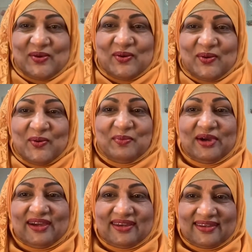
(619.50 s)
Oh
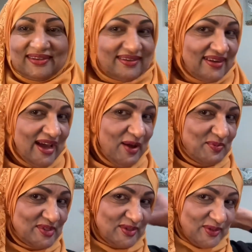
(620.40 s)
my,
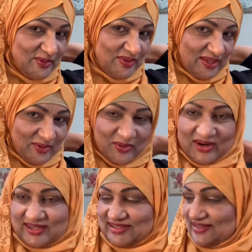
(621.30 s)
absolutely
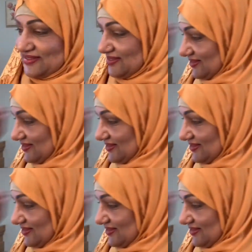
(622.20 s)
gorgeous.